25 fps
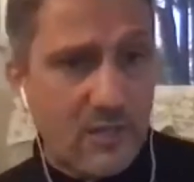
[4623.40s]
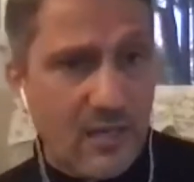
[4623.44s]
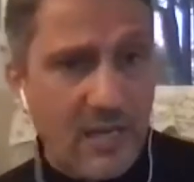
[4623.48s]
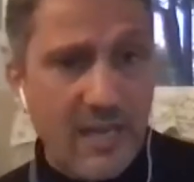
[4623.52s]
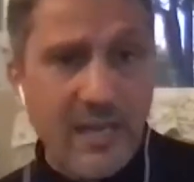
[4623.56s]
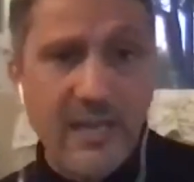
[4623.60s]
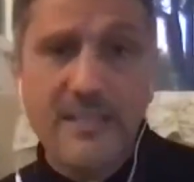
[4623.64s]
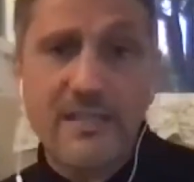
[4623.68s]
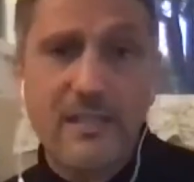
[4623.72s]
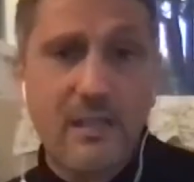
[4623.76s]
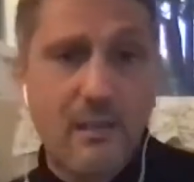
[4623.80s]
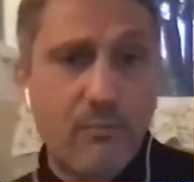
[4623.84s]

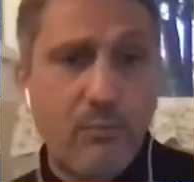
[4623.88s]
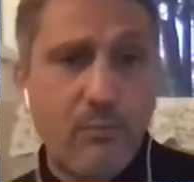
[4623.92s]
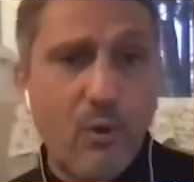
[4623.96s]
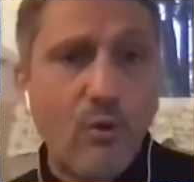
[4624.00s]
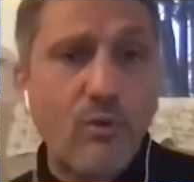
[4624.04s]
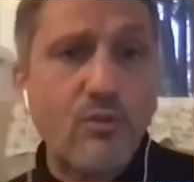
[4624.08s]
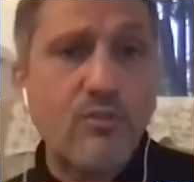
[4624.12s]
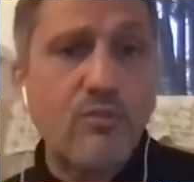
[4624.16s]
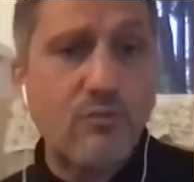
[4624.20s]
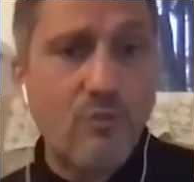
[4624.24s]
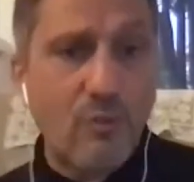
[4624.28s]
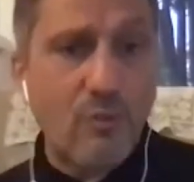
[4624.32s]
as
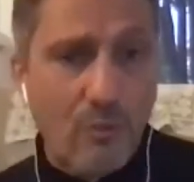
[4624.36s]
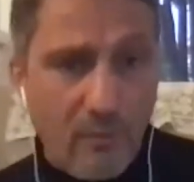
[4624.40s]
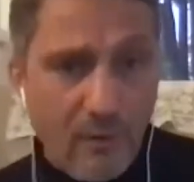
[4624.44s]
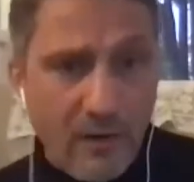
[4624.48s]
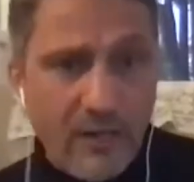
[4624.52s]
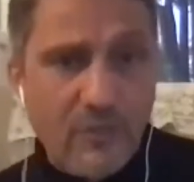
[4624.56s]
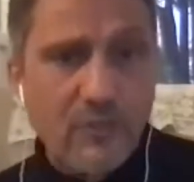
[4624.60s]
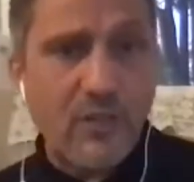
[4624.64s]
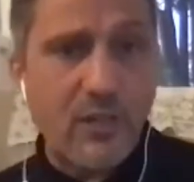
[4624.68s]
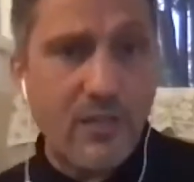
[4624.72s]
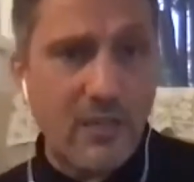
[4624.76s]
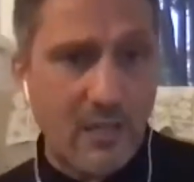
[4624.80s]
opposed to
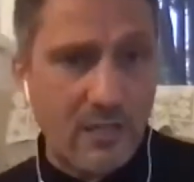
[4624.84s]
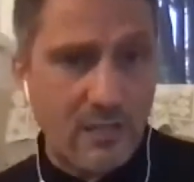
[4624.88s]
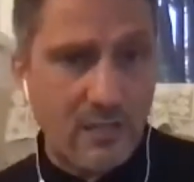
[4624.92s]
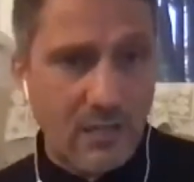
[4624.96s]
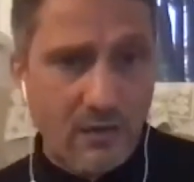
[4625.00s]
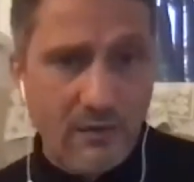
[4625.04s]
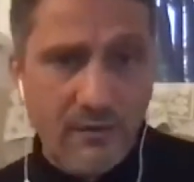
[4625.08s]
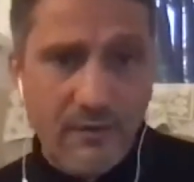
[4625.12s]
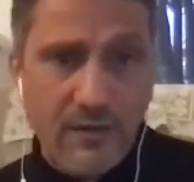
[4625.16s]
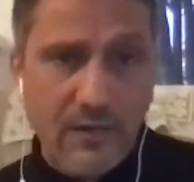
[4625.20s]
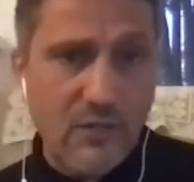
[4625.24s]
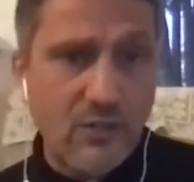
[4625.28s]
Russian
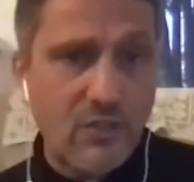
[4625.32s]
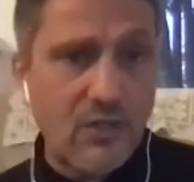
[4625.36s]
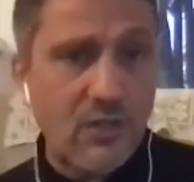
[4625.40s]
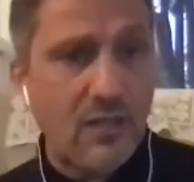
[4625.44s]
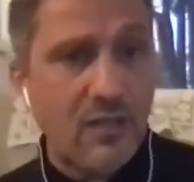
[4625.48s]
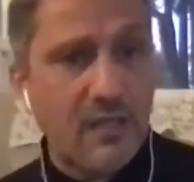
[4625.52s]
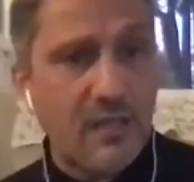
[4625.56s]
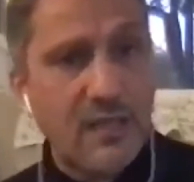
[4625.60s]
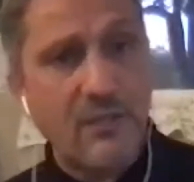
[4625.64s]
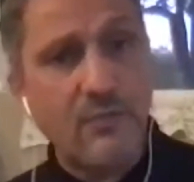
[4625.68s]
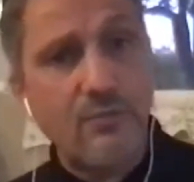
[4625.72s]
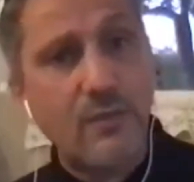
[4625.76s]

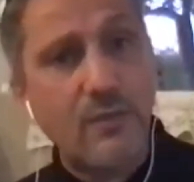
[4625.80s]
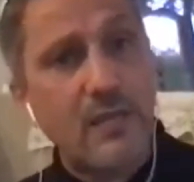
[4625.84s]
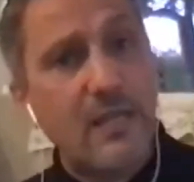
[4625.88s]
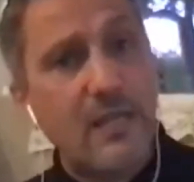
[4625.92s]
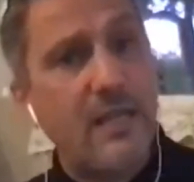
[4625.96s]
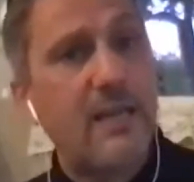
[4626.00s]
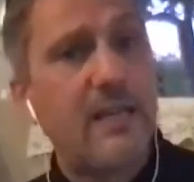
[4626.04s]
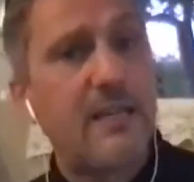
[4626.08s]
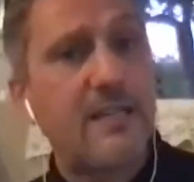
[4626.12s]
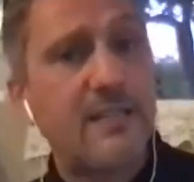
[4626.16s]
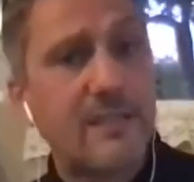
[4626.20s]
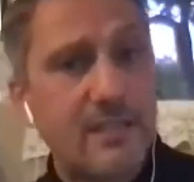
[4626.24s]
intervention, as well
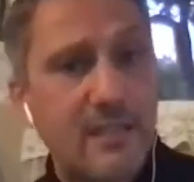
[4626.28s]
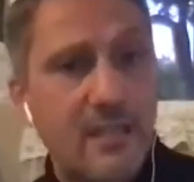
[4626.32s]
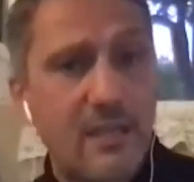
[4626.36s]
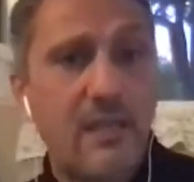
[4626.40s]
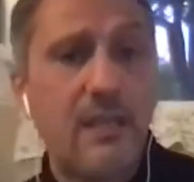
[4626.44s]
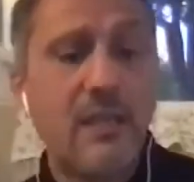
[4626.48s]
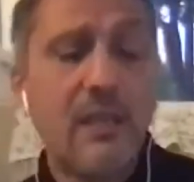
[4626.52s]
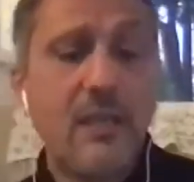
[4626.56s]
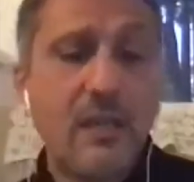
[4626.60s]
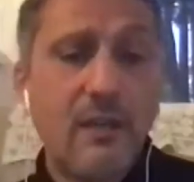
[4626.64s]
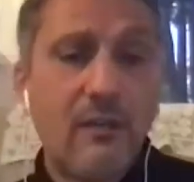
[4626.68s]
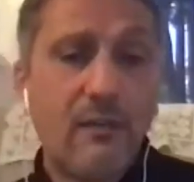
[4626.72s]
as
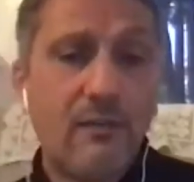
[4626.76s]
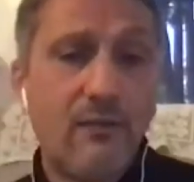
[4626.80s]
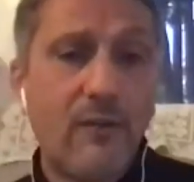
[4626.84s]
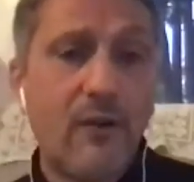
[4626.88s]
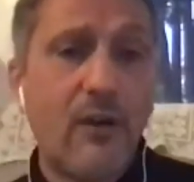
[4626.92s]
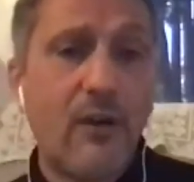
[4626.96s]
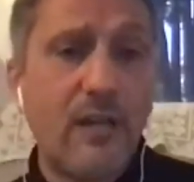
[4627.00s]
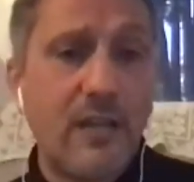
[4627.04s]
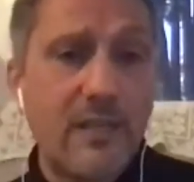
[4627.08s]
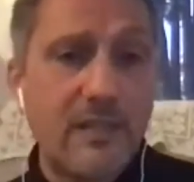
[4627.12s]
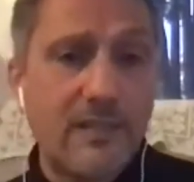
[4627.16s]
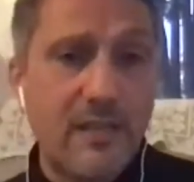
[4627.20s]
the
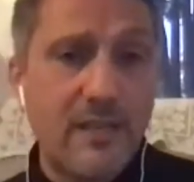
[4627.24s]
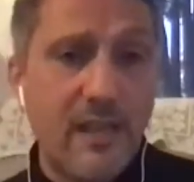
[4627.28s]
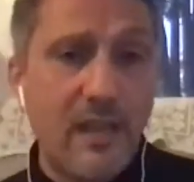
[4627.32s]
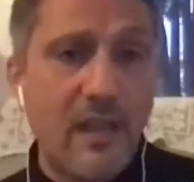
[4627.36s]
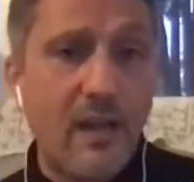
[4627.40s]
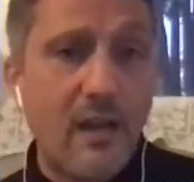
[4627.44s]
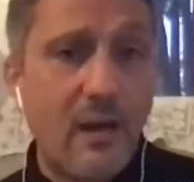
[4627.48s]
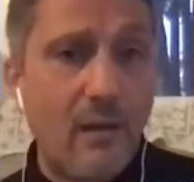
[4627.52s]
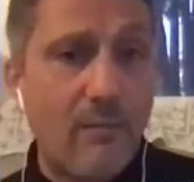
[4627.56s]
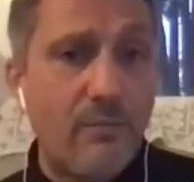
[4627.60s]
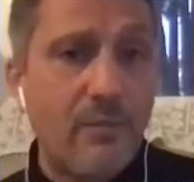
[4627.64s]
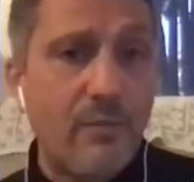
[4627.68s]
various
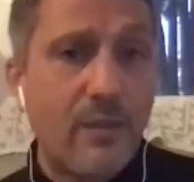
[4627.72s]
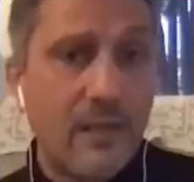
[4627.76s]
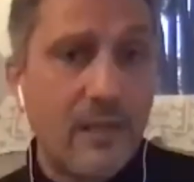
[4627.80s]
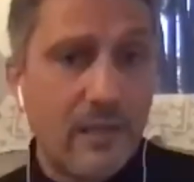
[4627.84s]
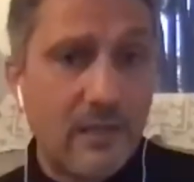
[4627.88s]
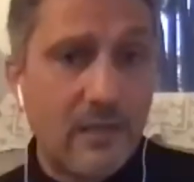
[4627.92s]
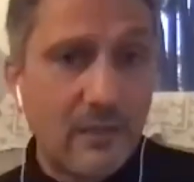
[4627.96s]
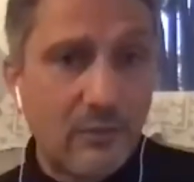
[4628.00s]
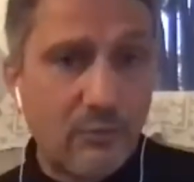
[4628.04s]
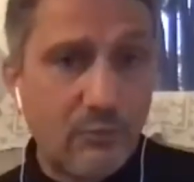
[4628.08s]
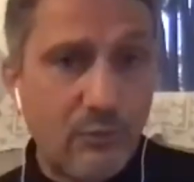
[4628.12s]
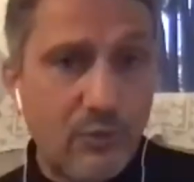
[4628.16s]
Arab
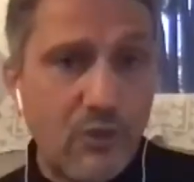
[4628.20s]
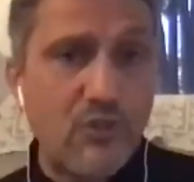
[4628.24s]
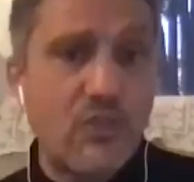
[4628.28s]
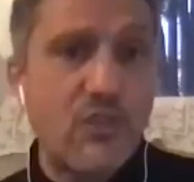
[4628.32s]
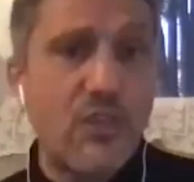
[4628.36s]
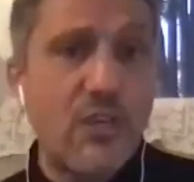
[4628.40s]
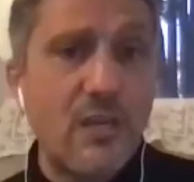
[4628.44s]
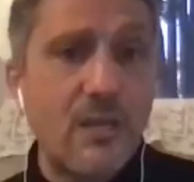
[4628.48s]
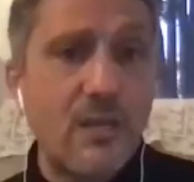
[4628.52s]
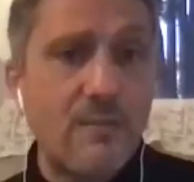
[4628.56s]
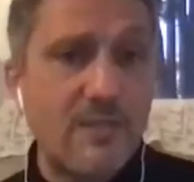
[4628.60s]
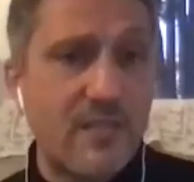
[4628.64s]

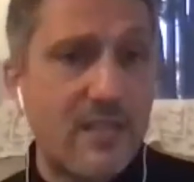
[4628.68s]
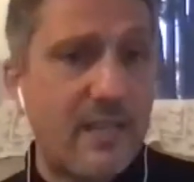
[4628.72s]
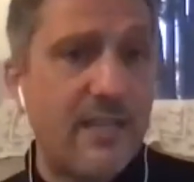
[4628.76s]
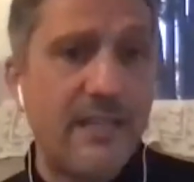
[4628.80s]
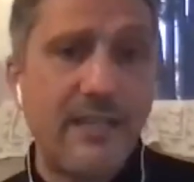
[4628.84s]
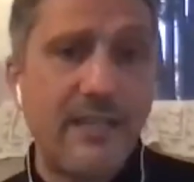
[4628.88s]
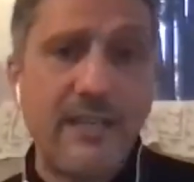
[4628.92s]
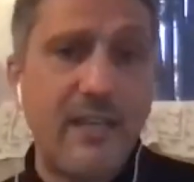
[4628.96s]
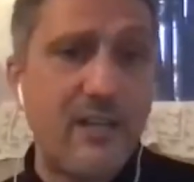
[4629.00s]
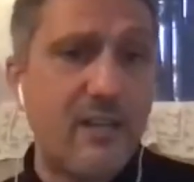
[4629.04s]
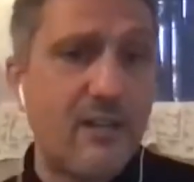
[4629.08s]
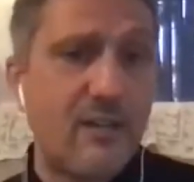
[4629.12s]
regimes
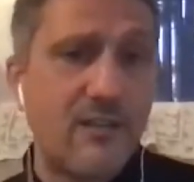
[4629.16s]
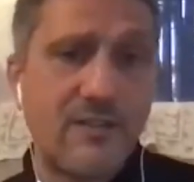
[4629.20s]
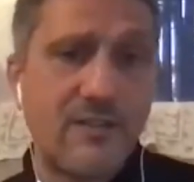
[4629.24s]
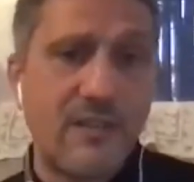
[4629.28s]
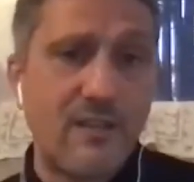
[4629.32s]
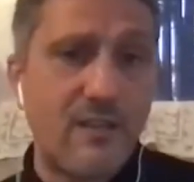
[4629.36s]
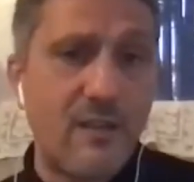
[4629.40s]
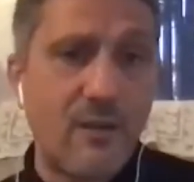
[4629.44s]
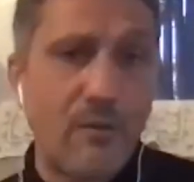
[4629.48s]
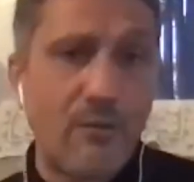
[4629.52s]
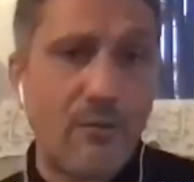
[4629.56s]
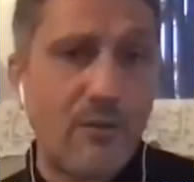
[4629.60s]
and leaders
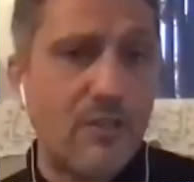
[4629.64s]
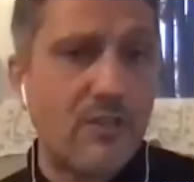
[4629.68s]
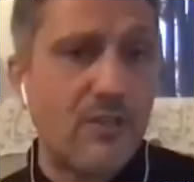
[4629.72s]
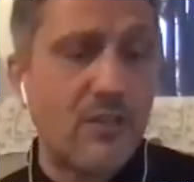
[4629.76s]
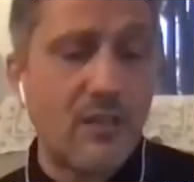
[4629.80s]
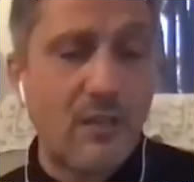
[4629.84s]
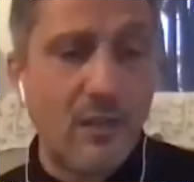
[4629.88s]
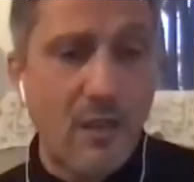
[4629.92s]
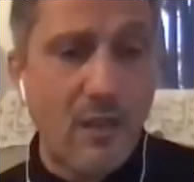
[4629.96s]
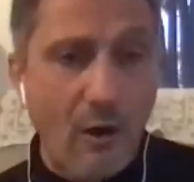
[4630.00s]
in the region.